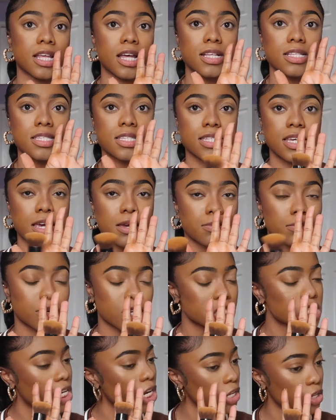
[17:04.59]
that same
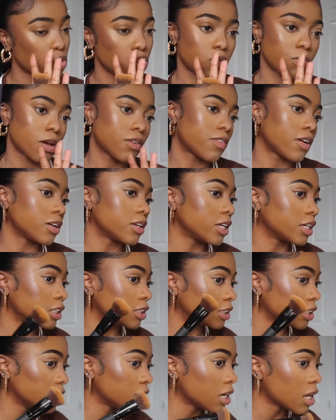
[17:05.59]
brush that I used for my
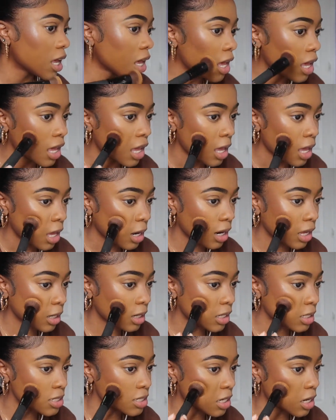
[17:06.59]
foundation, and like
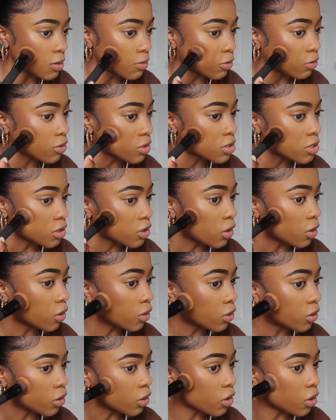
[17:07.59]
I said, we're going to go
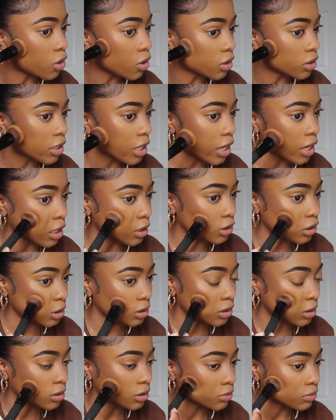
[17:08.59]
along the
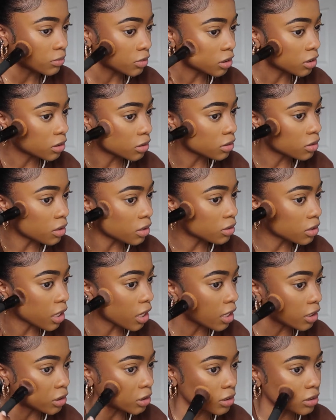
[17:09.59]
edges, just along the
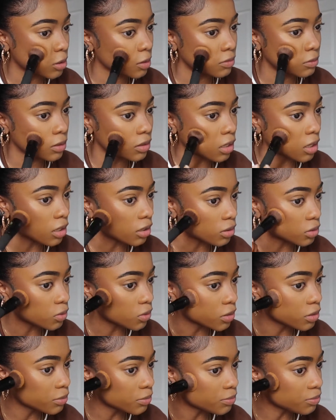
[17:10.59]
edges of the
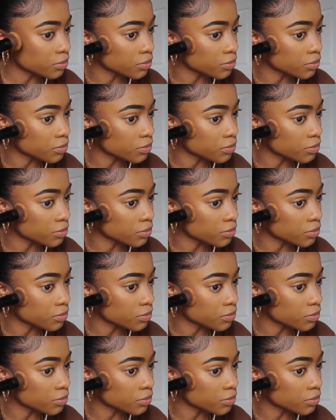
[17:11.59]
contour,